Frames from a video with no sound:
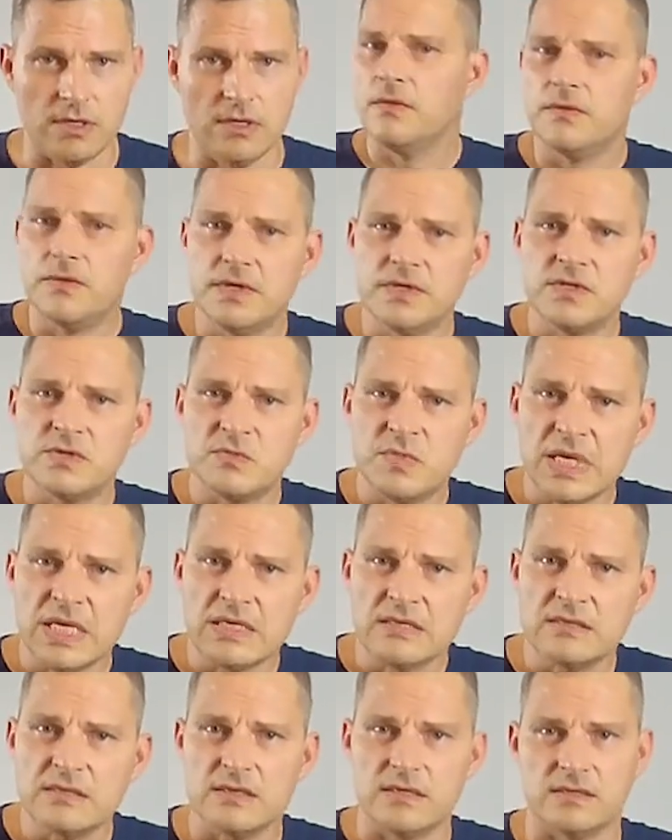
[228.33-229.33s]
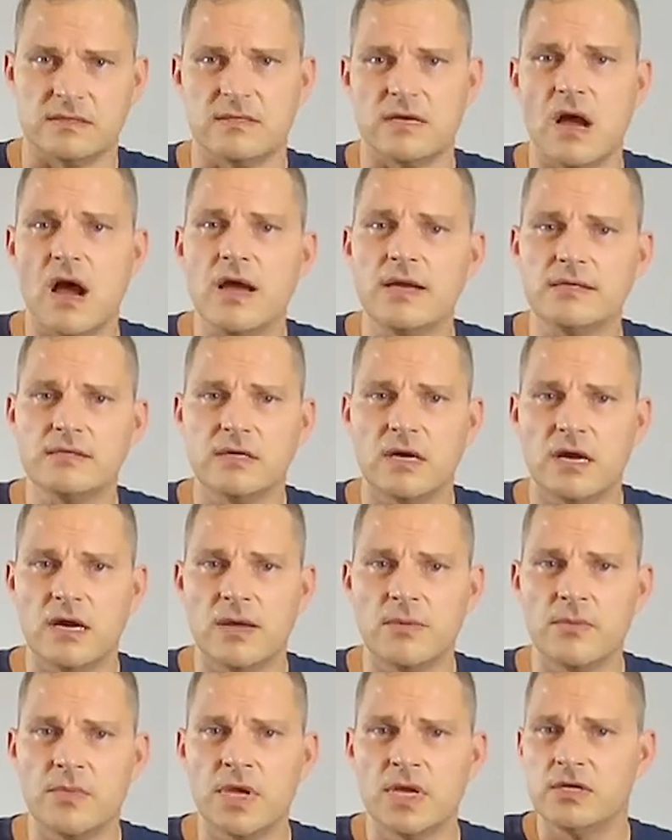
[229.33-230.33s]
This means it is high
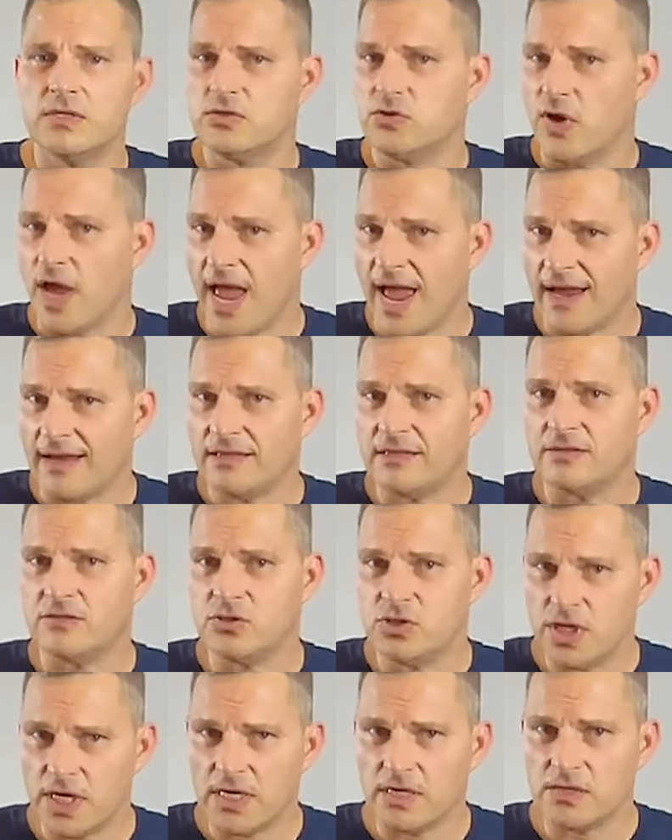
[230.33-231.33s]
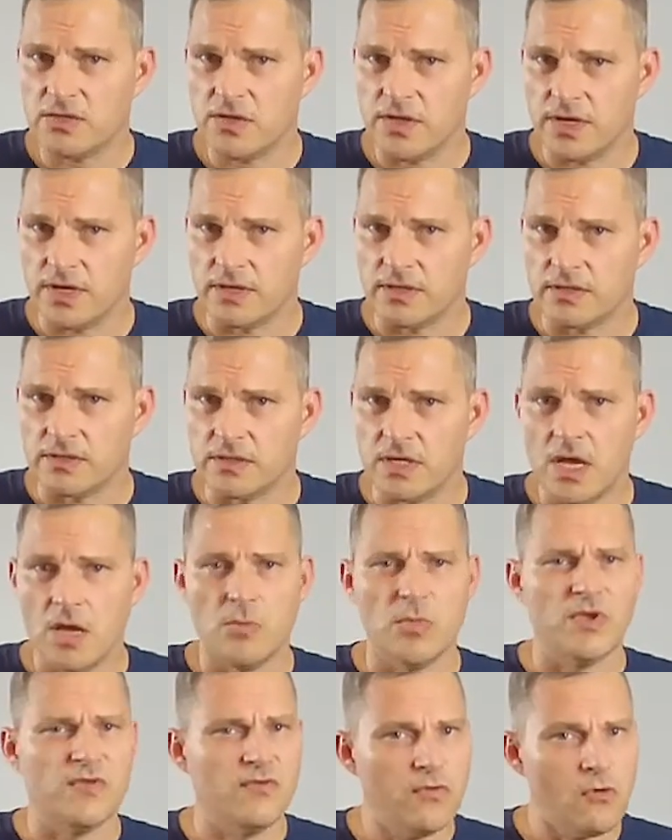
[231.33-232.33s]
time to act and change things
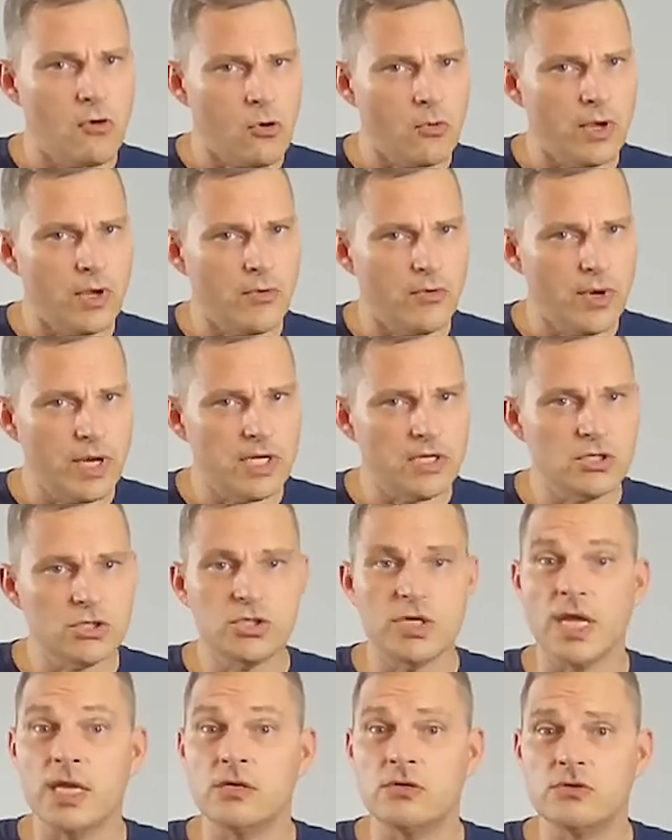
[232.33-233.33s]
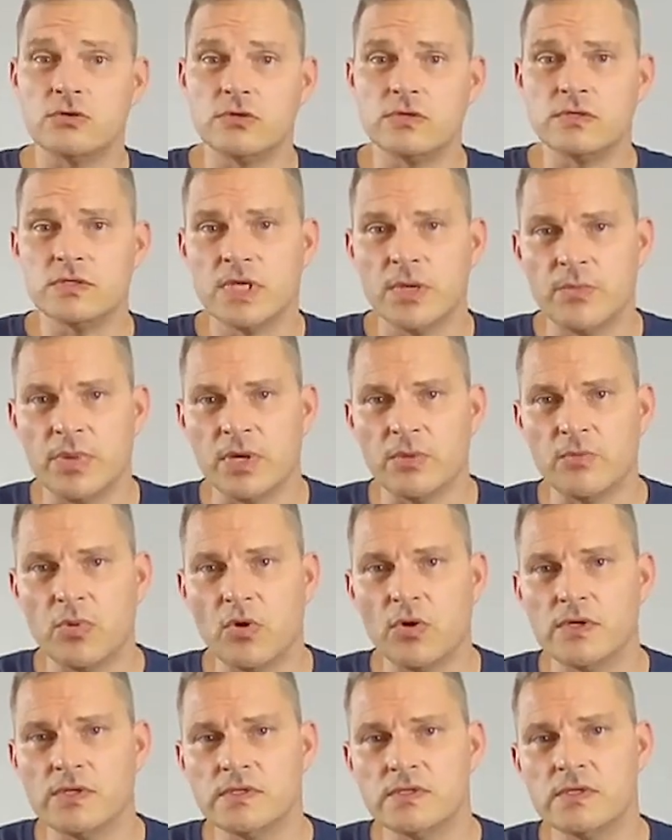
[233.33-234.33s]
before we reach dangerous tipping
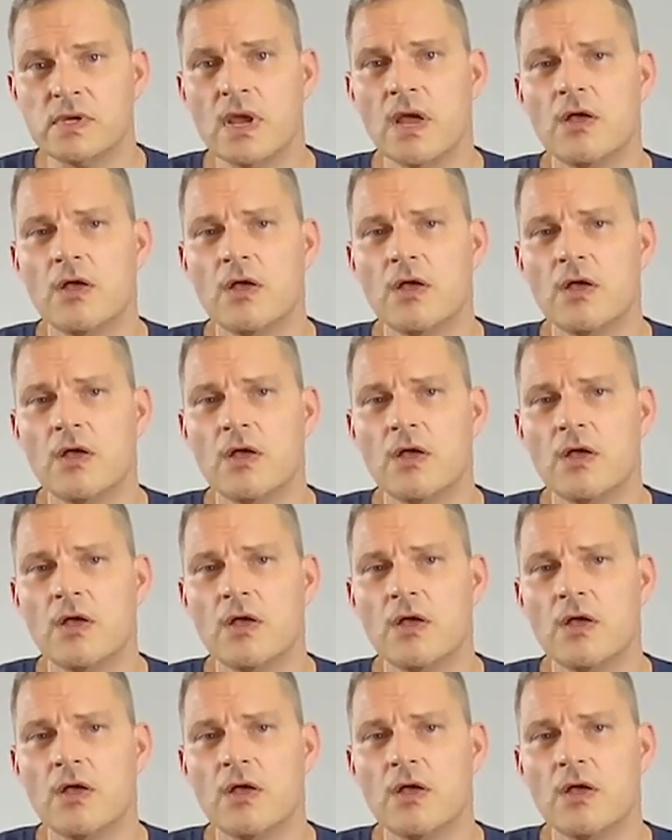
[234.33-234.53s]
points